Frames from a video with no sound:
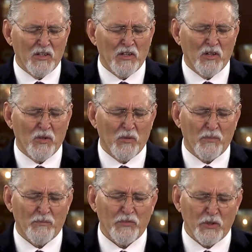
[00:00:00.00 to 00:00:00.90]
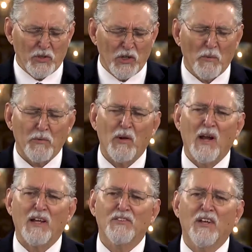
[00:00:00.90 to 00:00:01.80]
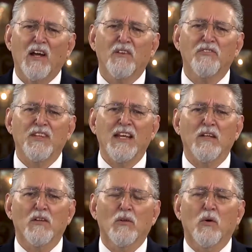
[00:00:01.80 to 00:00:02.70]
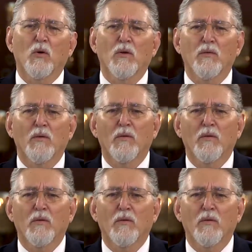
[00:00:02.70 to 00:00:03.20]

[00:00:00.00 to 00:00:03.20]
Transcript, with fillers: You know, you can open your eyes now. I've seen the Lord